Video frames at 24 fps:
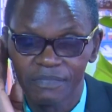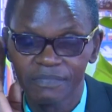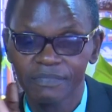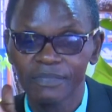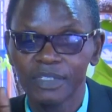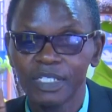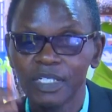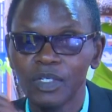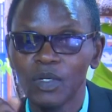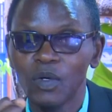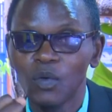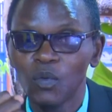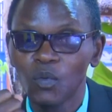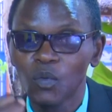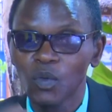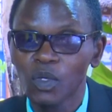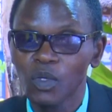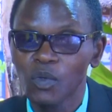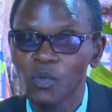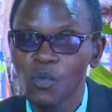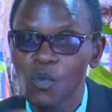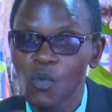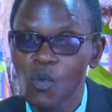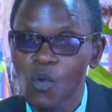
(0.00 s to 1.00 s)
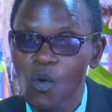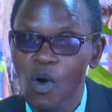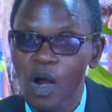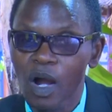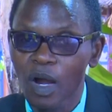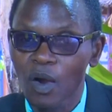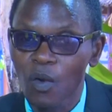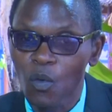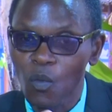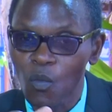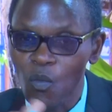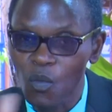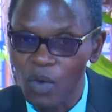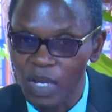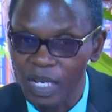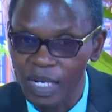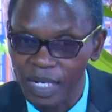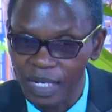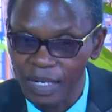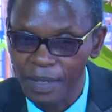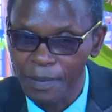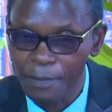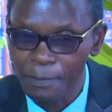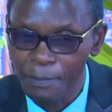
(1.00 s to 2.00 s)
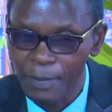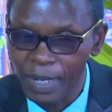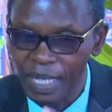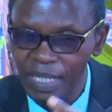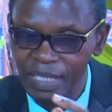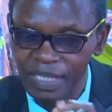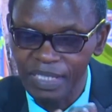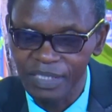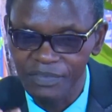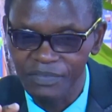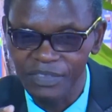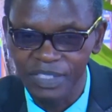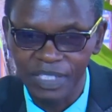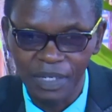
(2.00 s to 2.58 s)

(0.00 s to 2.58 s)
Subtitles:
I was the only deaf person there.